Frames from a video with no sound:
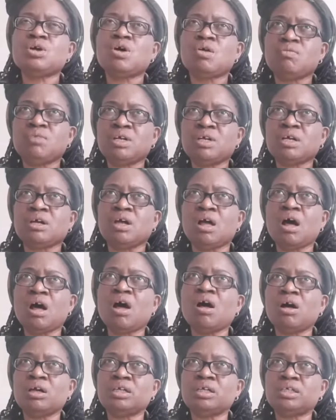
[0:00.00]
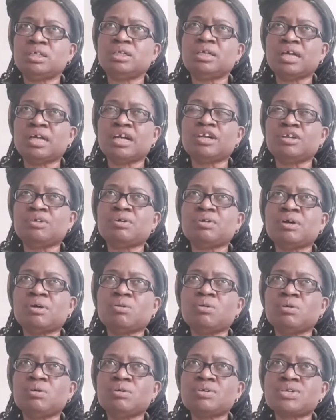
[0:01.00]
of the God that you
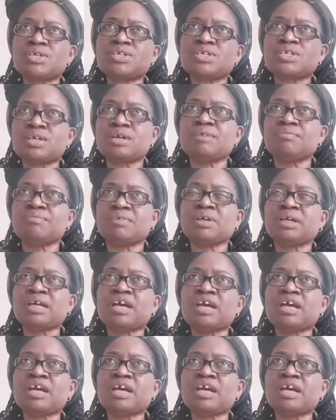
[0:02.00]
are serving,